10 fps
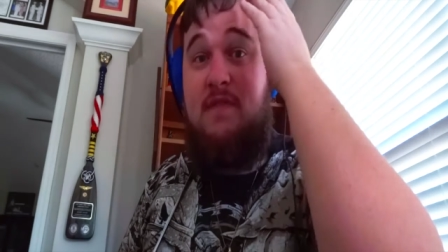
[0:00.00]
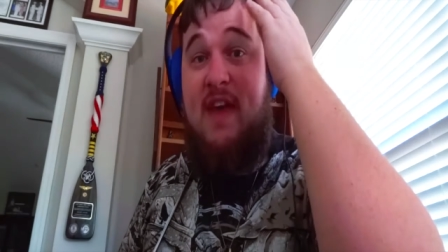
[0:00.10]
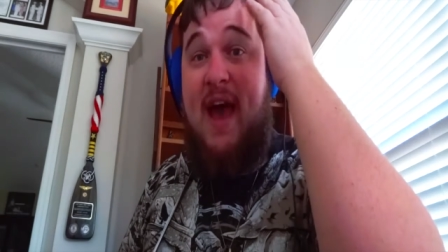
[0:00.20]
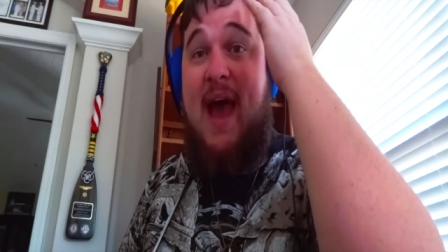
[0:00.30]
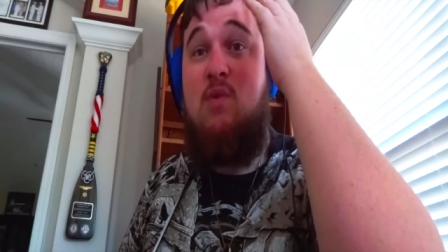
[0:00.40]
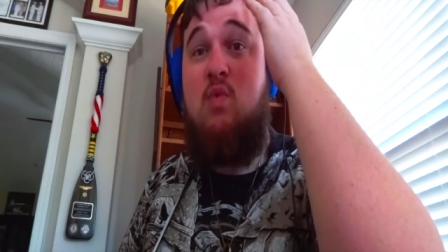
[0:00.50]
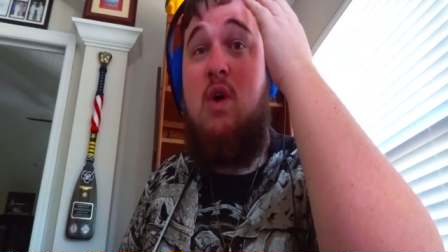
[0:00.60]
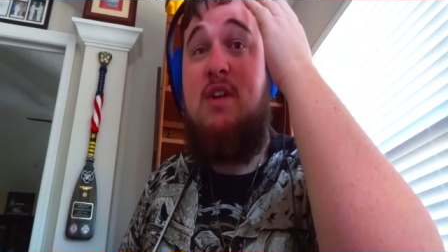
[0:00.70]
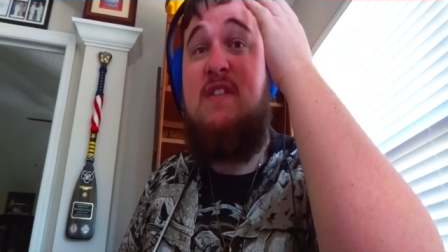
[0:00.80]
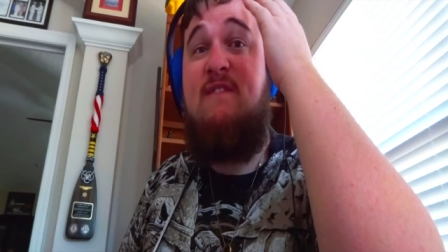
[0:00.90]
That
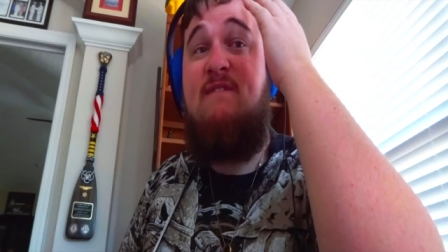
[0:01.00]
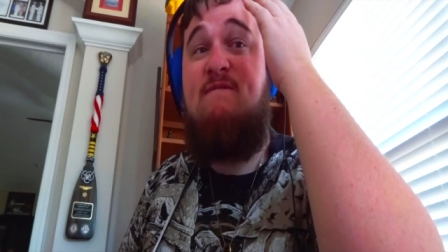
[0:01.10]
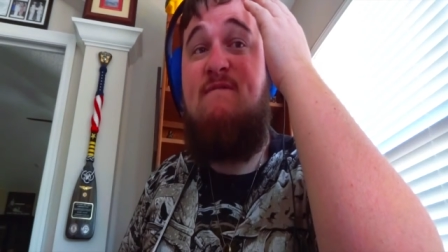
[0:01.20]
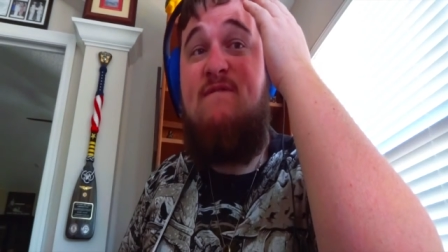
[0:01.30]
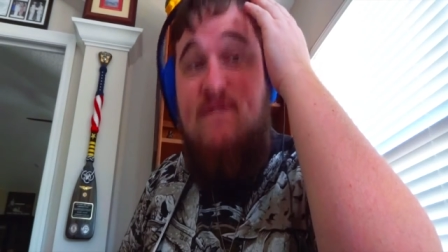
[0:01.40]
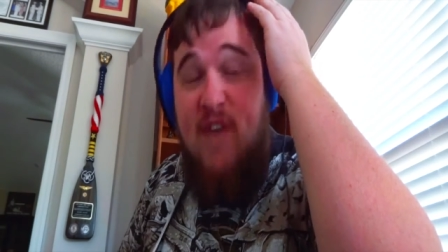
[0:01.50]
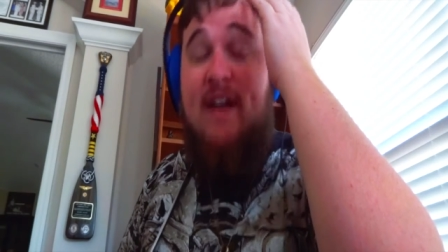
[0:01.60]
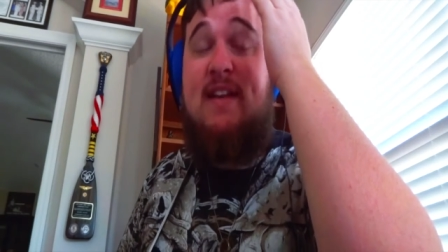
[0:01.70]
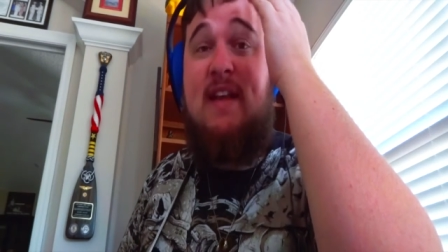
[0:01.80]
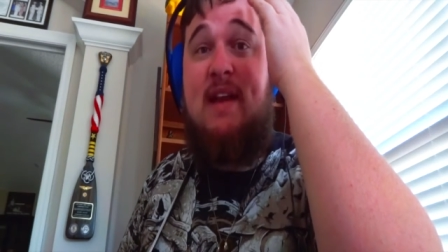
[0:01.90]
was fucking